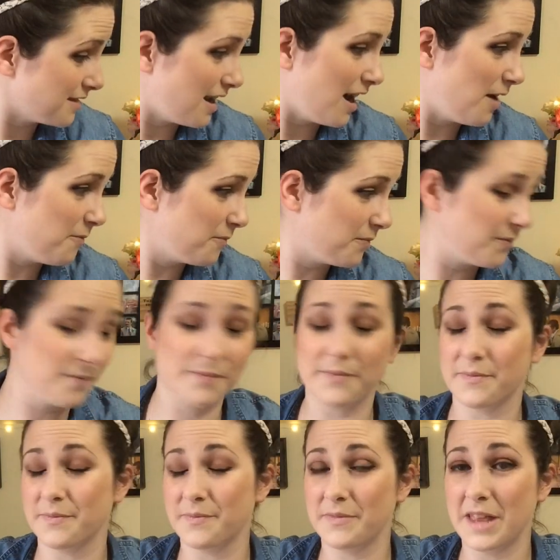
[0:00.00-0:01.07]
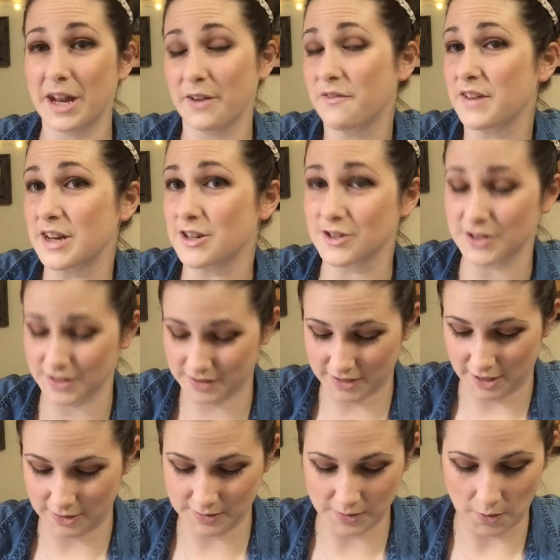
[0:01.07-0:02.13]
that I finished
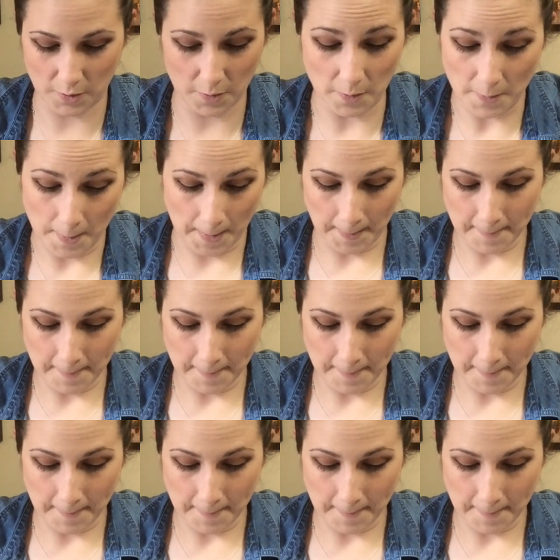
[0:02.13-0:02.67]
this year. So